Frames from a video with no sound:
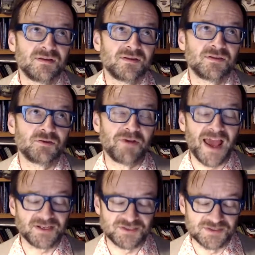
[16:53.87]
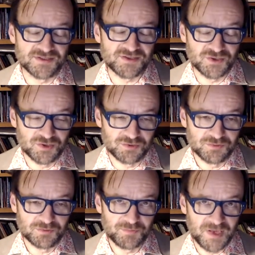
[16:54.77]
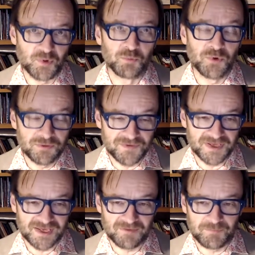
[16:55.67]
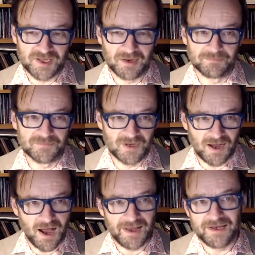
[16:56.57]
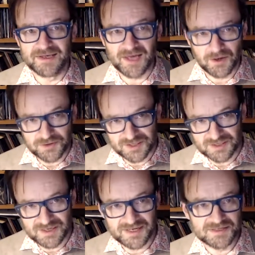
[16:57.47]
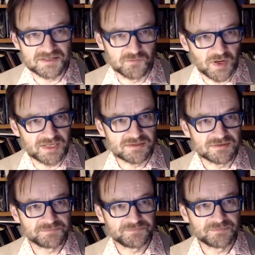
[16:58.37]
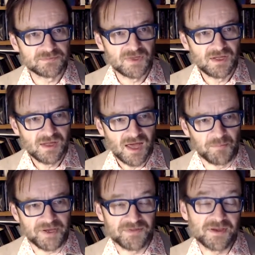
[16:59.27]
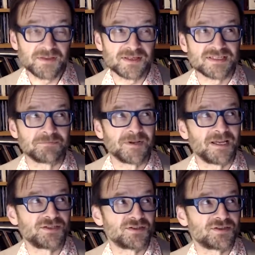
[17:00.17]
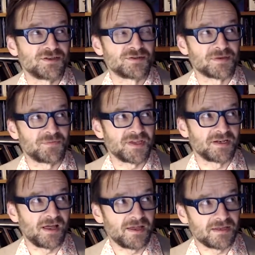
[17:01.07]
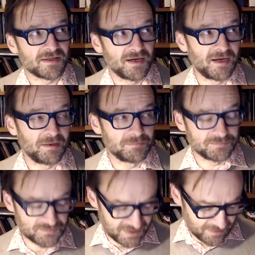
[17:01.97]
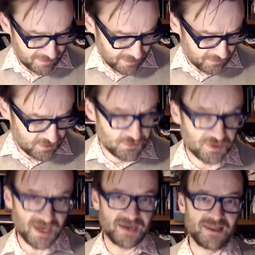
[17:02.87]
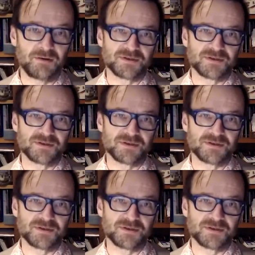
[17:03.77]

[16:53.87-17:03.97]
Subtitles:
the reactions to people moving have become highly coded in negative ways. And we can think of this in relation to something like in the UK, there was